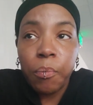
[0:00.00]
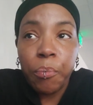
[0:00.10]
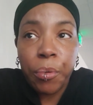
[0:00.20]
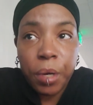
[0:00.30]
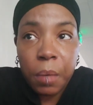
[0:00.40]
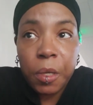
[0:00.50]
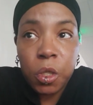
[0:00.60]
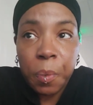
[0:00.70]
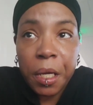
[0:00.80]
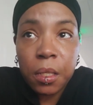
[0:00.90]
pretty
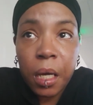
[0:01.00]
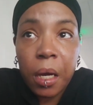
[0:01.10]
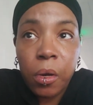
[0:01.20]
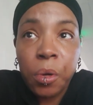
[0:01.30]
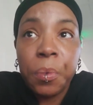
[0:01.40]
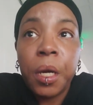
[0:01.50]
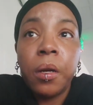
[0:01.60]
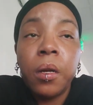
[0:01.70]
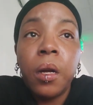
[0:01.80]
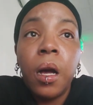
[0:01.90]
much my entire
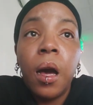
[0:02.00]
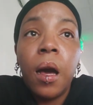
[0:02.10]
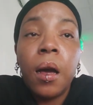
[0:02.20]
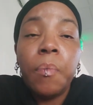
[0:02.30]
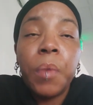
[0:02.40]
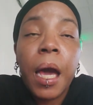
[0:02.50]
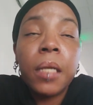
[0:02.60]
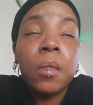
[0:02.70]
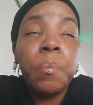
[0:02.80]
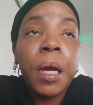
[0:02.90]
career
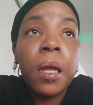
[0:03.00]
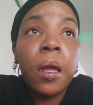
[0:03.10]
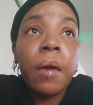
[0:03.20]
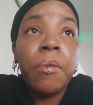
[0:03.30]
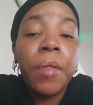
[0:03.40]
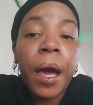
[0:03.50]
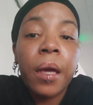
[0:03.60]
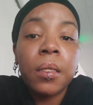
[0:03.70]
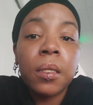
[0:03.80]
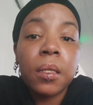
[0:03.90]
has been
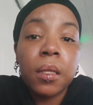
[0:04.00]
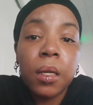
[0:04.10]
that